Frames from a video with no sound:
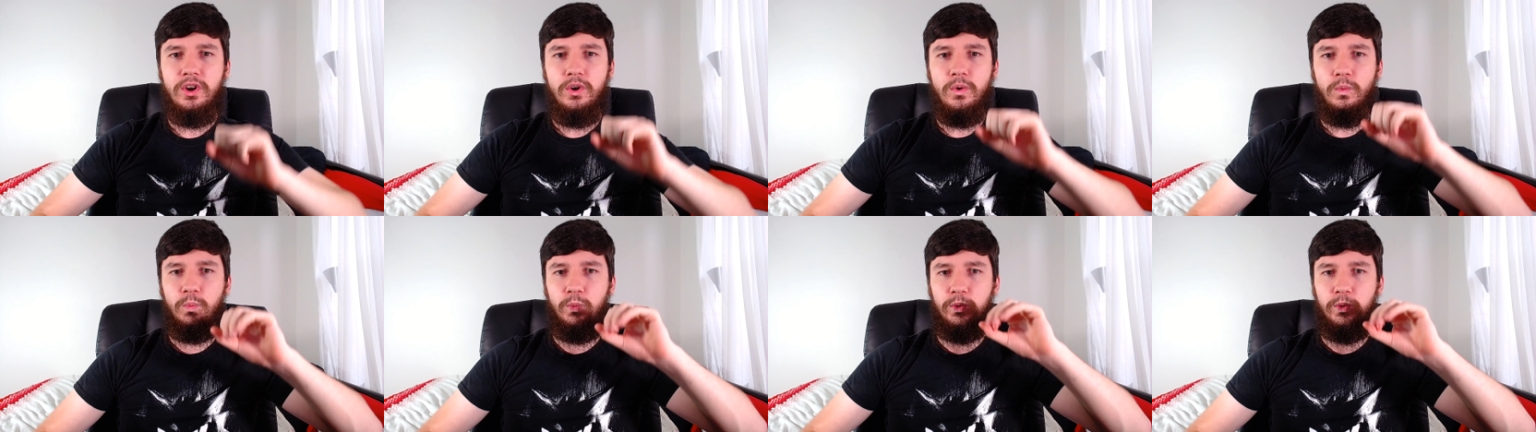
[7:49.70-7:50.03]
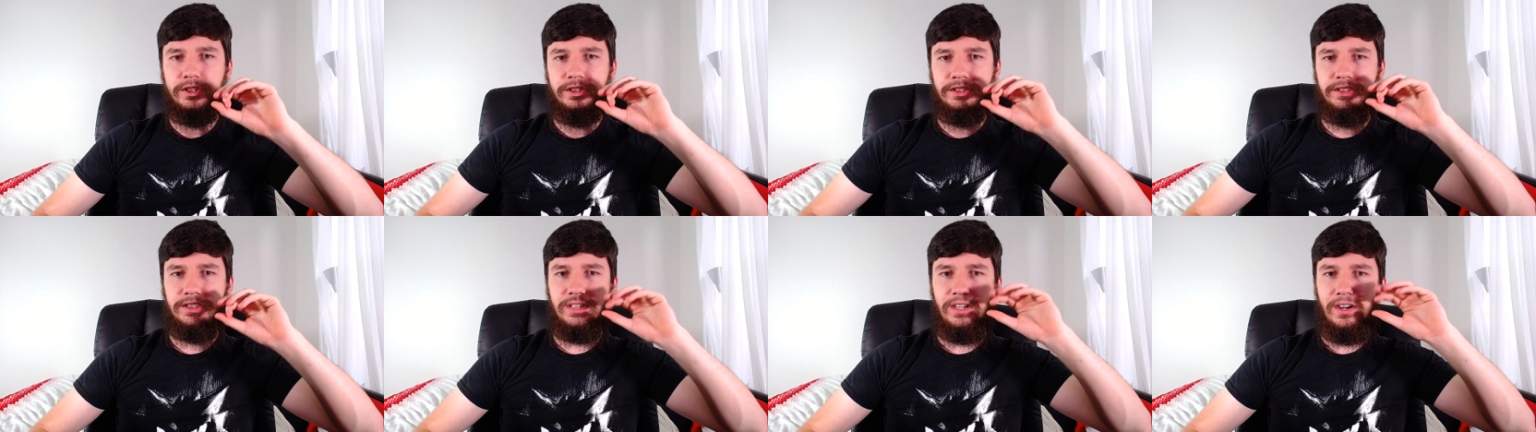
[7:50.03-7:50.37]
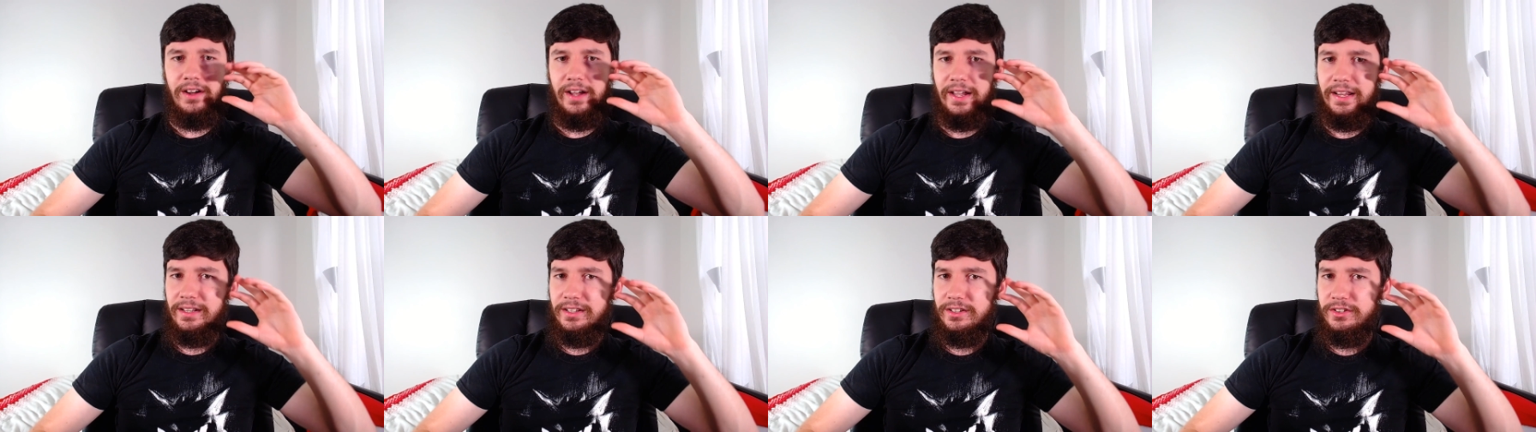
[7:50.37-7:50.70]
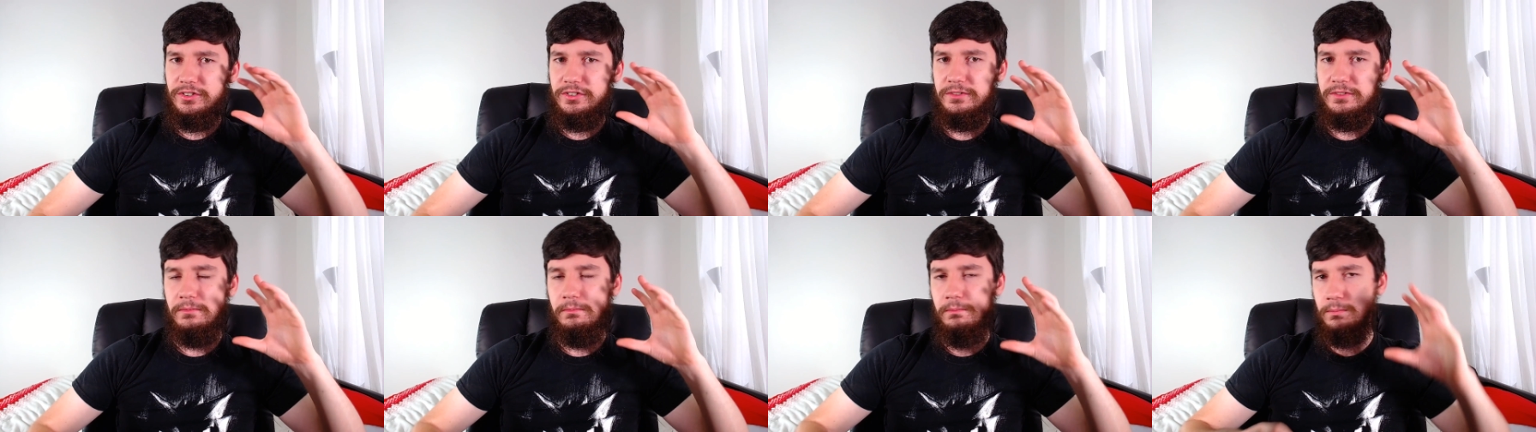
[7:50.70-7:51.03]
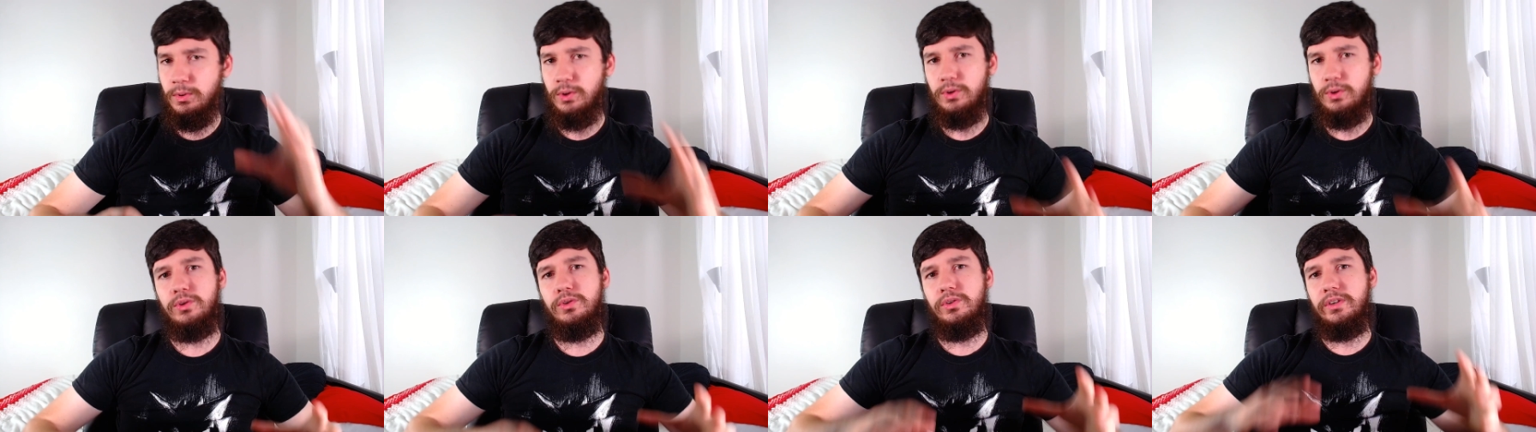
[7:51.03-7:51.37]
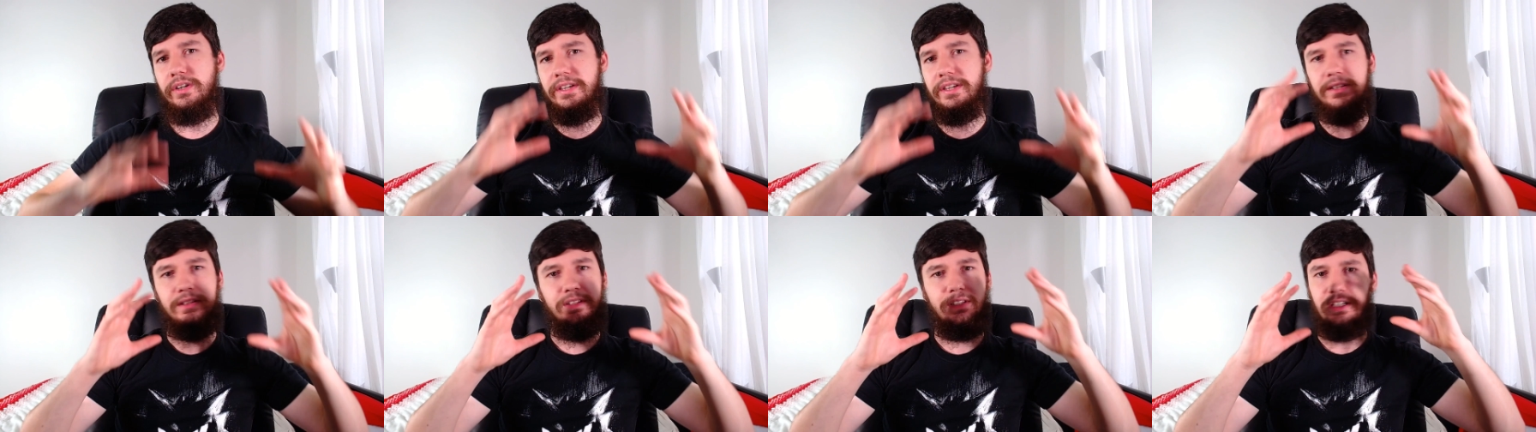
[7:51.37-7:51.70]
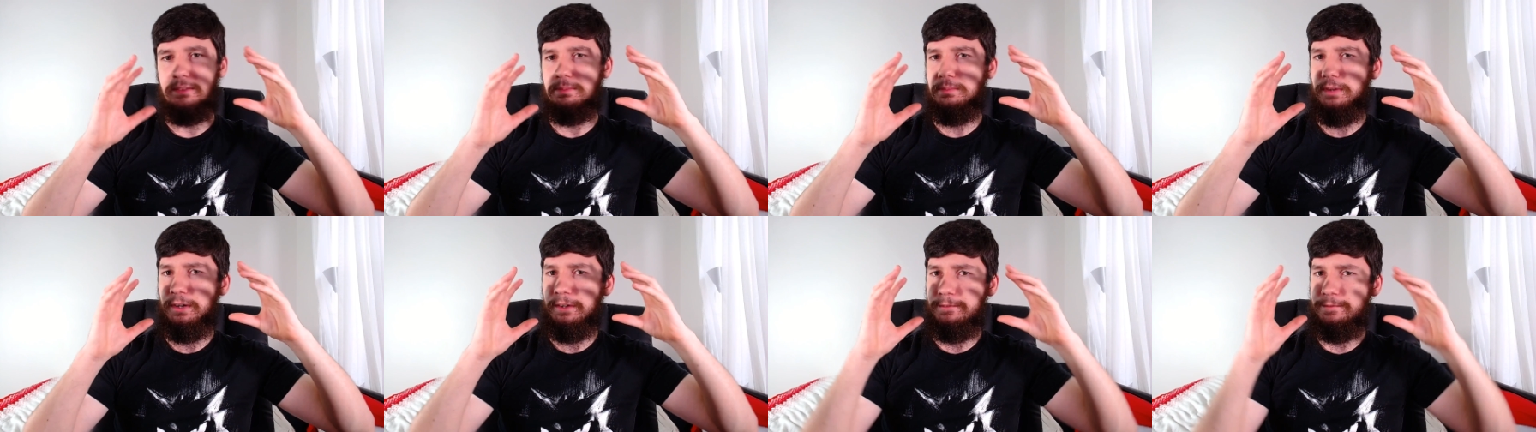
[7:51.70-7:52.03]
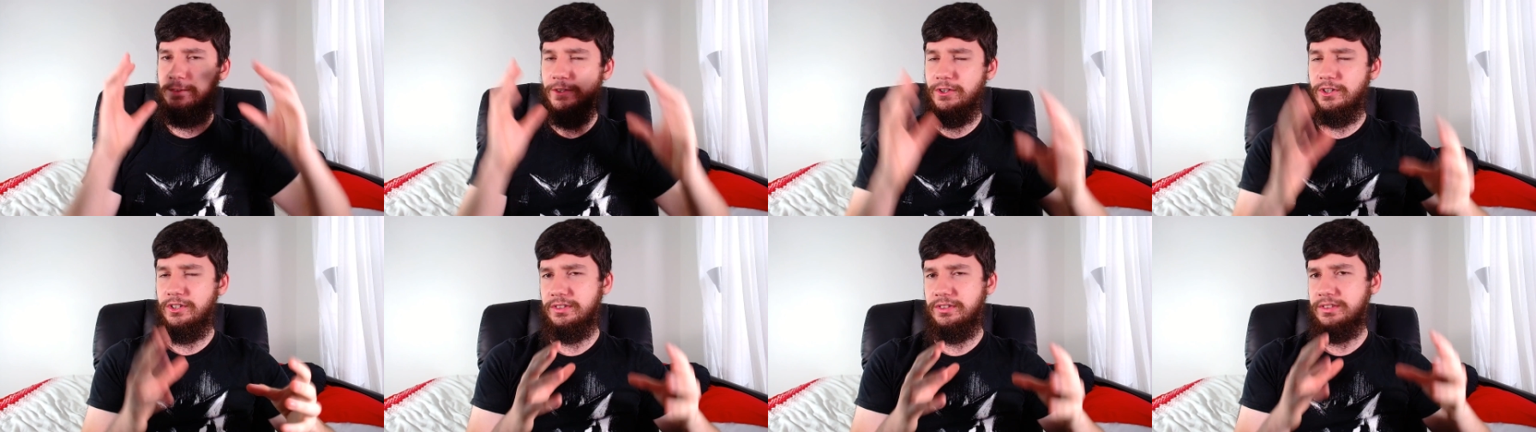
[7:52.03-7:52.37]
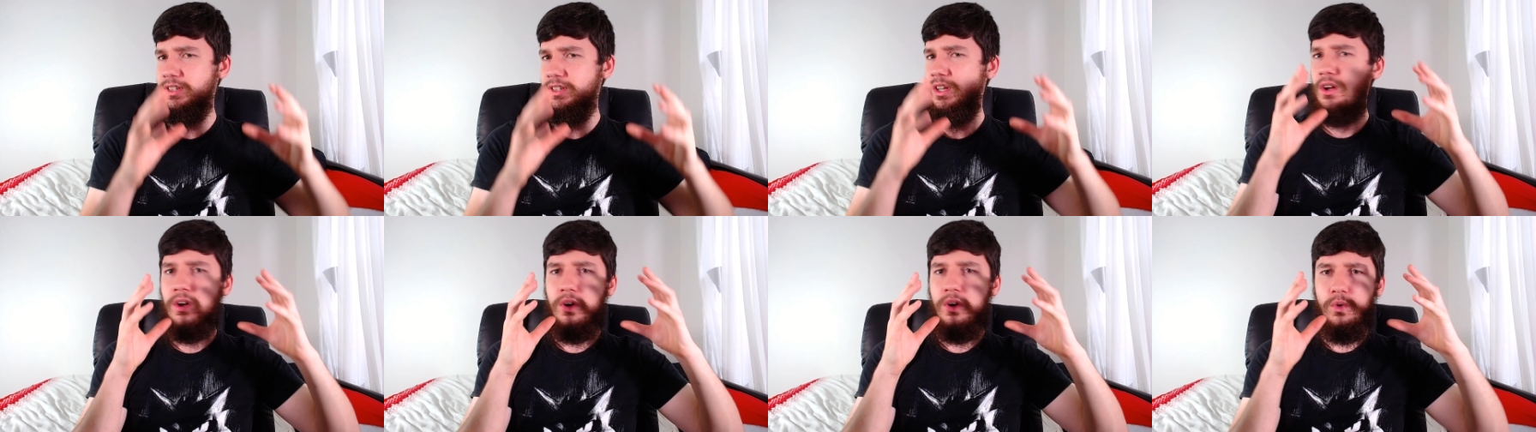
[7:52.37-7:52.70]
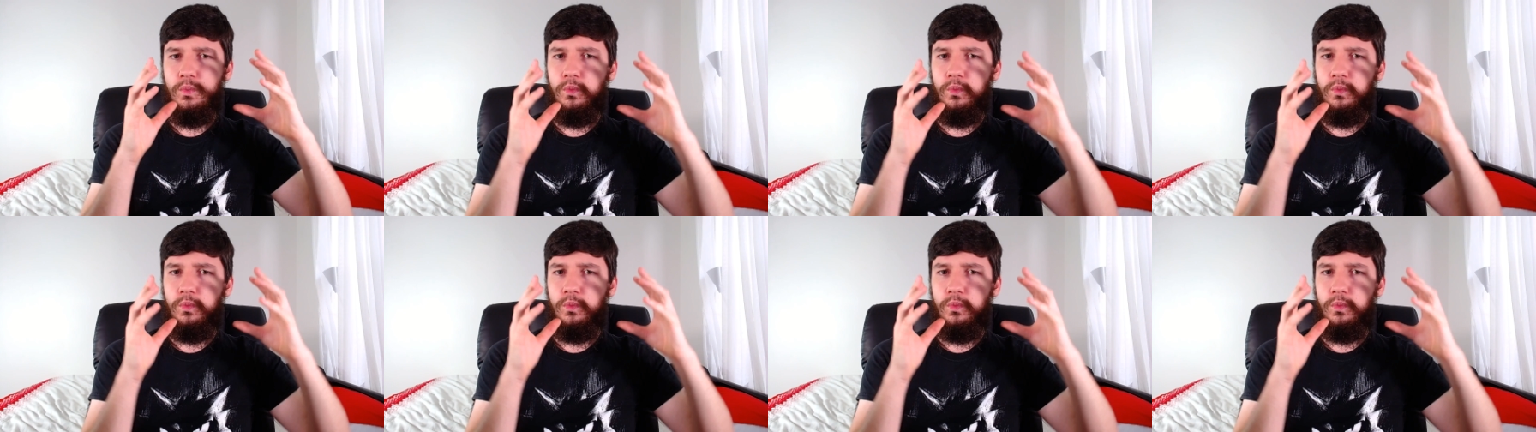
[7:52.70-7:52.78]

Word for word: was that I learned more in like my first